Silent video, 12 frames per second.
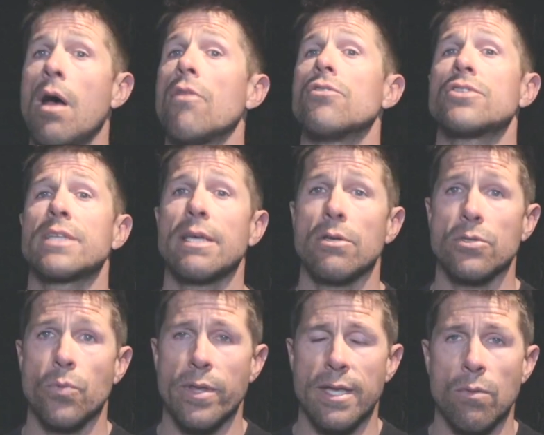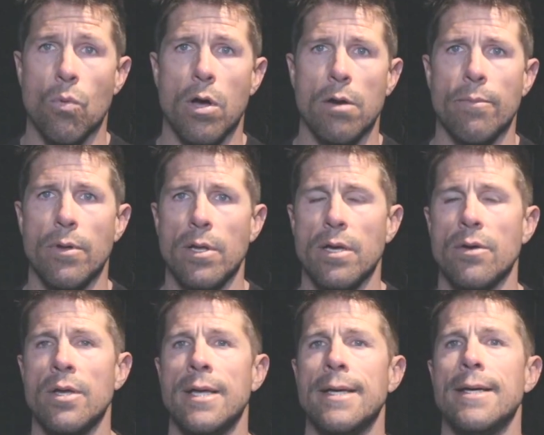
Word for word: other skills within water polo.